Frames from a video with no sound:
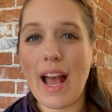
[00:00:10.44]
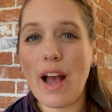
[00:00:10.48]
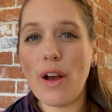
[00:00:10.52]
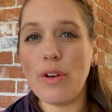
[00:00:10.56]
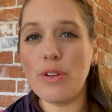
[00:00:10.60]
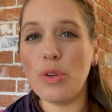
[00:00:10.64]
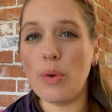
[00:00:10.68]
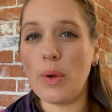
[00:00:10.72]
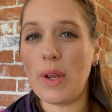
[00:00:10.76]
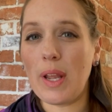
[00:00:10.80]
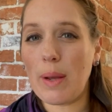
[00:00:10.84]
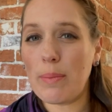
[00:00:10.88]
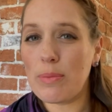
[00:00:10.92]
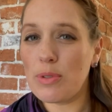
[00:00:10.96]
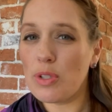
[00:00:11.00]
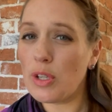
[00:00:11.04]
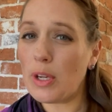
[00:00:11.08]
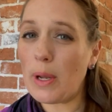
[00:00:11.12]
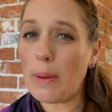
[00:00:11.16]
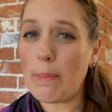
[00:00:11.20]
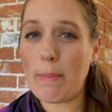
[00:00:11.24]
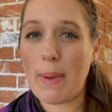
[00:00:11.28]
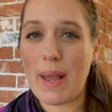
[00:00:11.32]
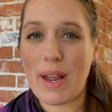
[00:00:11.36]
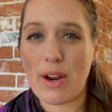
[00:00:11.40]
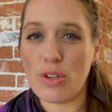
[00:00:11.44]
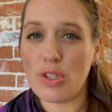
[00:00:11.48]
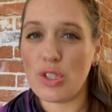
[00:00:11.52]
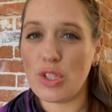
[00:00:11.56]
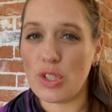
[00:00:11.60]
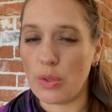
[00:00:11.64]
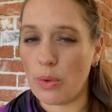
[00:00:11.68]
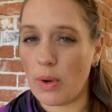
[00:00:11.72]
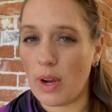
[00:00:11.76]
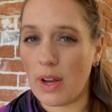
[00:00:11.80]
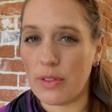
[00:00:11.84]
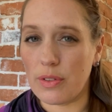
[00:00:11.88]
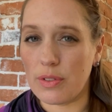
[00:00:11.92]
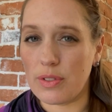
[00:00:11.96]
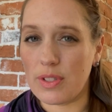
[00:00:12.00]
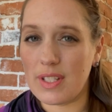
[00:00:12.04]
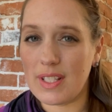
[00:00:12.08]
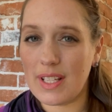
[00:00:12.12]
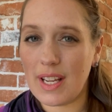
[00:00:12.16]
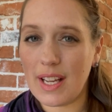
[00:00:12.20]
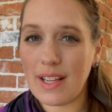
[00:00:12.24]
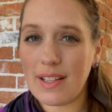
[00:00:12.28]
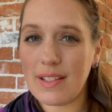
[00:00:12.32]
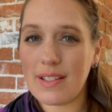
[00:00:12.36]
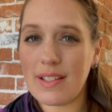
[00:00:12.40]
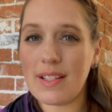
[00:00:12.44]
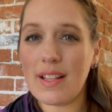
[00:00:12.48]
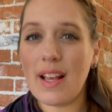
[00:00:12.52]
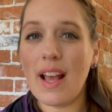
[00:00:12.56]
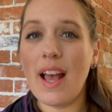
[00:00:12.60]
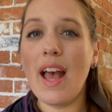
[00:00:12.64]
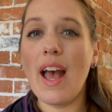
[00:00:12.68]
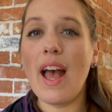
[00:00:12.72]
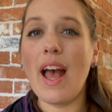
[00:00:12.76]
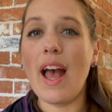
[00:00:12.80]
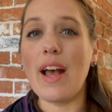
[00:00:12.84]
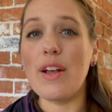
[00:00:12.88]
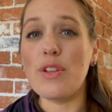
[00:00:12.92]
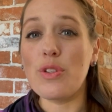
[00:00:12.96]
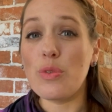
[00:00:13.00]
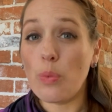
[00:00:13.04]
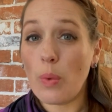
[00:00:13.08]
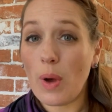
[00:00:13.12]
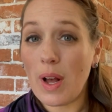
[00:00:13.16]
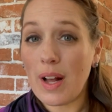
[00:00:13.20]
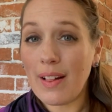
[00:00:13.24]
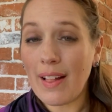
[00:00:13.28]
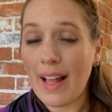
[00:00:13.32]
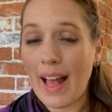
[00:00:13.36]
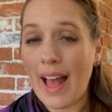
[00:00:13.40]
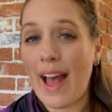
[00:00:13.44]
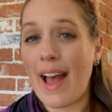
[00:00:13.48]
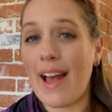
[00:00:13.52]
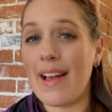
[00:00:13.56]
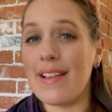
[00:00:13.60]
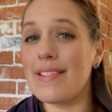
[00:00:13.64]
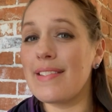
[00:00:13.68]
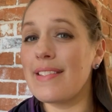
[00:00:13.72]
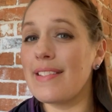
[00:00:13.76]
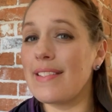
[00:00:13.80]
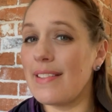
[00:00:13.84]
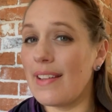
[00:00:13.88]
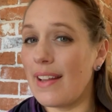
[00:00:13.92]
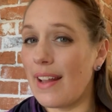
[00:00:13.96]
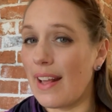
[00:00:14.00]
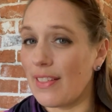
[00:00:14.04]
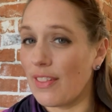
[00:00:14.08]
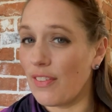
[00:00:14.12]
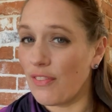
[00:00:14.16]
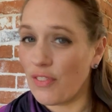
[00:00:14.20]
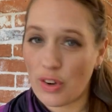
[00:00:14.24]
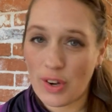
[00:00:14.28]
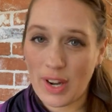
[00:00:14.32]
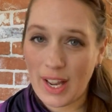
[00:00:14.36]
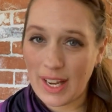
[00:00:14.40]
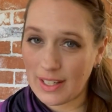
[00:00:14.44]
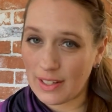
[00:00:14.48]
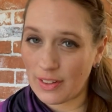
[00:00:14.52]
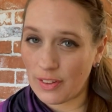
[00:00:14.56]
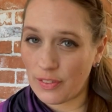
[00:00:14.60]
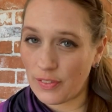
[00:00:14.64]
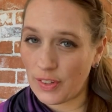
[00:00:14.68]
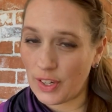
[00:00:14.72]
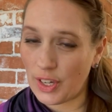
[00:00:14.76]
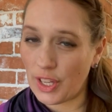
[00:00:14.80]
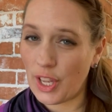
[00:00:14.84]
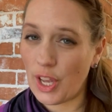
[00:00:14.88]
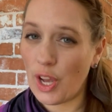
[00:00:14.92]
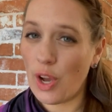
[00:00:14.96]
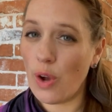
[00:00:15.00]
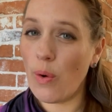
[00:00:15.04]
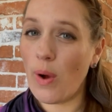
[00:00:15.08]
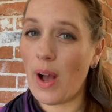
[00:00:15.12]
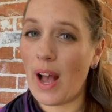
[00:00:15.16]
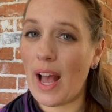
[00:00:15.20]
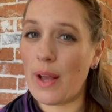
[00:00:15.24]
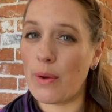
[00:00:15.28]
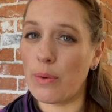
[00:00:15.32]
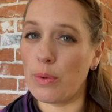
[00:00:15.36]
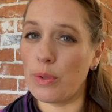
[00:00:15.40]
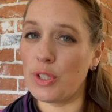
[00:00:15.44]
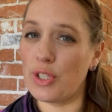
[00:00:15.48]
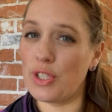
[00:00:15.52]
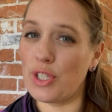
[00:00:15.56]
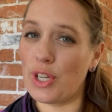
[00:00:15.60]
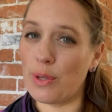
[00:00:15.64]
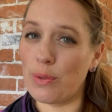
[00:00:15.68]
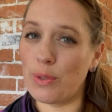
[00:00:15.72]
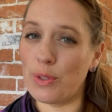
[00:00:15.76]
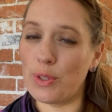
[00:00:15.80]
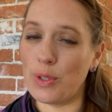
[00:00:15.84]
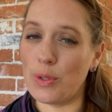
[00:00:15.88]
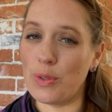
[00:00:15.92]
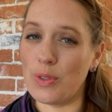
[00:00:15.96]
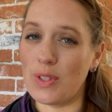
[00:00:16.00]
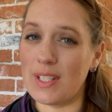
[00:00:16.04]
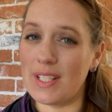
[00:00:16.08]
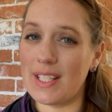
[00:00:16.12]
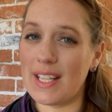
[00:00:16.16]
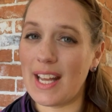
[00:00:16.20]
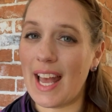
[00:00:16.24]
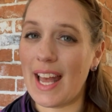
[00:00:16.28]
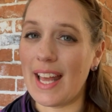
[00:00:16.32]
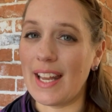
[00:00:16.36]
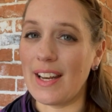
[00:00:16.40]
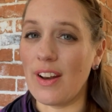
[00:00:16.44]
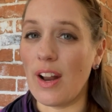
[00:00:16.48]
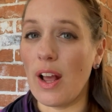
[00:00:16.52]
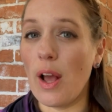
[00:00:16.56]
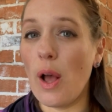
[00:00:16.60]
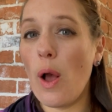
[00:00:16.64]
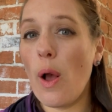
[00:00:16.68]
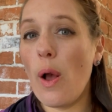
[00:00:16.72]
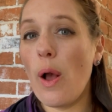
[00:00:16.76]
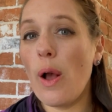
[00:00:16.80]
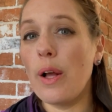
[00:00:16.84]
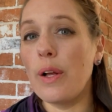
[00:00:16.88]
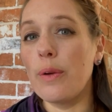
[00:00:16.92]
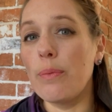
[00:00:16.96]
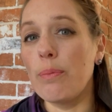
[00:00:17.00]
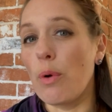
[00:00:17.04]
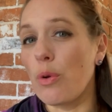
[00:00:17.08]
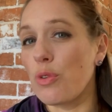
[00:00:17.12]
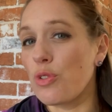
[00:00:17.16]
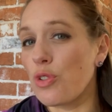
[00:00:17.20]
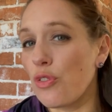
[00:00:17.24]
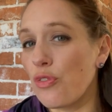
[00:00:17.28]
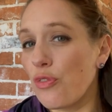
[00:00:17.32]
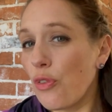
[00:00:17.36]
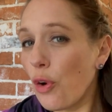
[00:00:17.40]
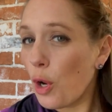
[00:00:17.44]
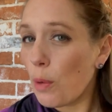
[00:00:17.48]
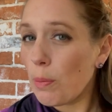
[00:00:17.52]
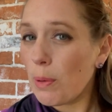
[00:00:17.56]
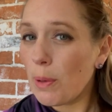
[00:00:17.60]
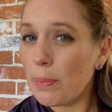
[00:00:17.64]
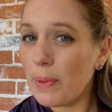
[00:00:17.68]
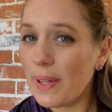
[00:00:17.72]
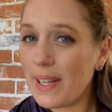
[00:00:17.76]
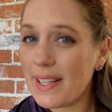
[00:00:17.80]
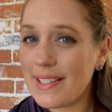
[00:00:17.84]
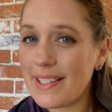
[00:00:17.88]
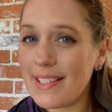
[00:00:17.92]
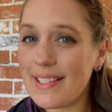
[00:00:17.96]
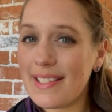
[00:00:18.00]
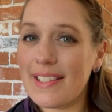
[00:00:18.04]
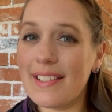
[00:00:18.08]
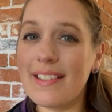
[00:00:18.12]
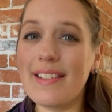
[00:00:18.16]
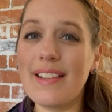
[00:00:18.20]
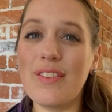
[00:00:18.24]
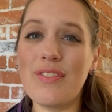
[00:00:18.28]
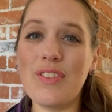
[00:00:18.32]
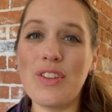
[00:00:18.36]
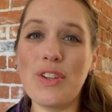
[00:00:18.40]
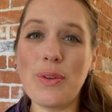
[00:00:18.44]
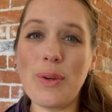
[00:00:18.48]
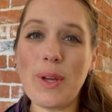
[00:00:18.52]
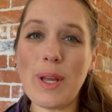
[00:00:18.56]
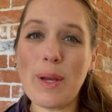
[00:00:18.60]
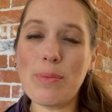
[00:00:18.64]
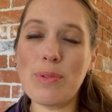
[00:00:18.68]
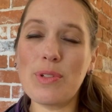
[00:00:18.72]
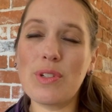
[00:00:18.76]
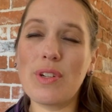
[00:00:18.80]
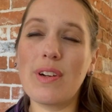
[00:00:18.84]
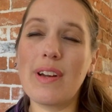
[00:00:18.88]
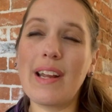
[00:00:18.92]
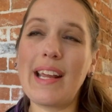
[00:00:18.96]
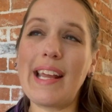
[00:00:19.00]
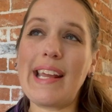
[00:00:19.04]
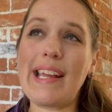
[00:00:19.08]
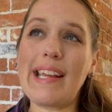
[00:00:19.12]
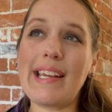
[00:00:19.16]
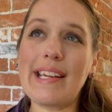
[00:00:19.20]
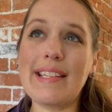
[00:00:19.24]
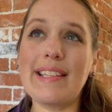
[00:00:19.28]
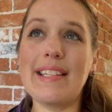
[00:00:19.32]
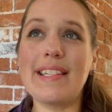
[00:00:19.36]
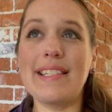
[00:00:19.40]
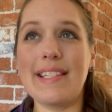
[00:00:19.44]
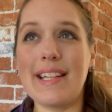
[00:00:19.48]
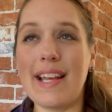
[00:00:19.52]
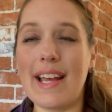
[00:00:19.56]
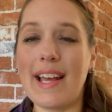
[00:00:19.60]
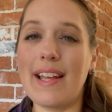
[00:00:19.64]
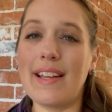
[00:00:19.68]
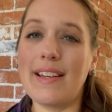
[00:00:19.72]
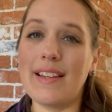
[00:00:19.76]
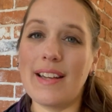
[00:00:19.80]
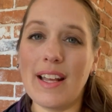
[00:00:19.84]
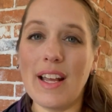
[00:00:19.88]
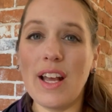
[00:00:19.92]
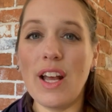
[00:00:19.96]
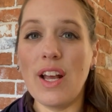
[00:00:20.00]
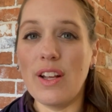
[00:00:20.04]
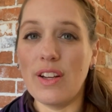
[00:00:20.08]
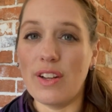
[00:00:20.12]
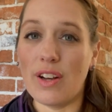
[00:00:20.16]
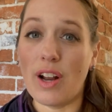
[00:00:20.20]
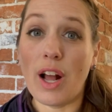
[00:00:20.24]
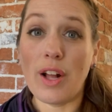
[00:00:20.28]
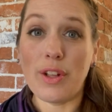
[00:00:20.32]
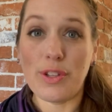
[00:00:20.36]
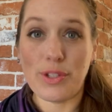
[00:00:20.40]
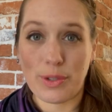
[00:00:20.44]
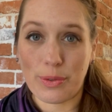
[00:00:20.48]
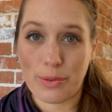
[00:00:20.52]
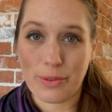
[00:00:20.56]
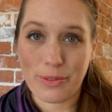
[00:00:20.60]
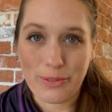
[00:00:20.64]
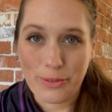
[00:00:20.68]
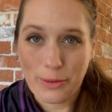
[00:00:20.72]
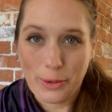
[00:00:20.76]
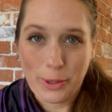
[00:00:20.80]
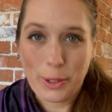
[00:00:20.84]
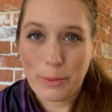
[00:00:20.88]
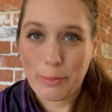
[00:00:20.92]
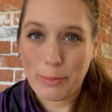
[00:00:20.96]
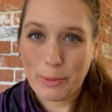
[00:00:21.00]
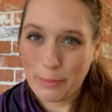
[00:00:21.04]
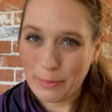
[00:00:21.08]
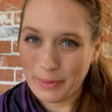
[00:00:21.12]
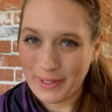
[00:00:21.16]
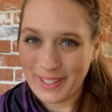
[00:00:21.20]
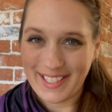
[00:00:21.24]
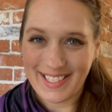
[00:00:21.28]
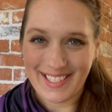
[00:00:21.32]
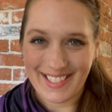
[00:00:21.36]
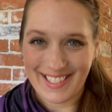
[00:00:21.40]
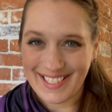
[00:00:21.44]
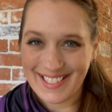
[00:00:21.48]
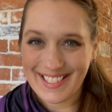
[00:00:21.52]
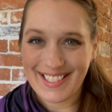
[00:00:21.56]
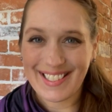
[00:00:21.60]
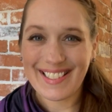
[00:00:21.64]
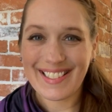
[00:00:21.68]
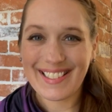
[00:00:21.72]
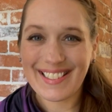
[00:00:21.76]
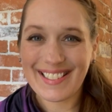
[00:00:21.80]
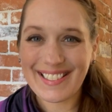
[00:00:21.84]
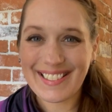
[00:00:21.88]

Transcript: how New Hampshire compares to other states, as well as at the very end of the video, I will share with you the 10 most affordable places to live in New Hampshire and the 10 not so affordable places.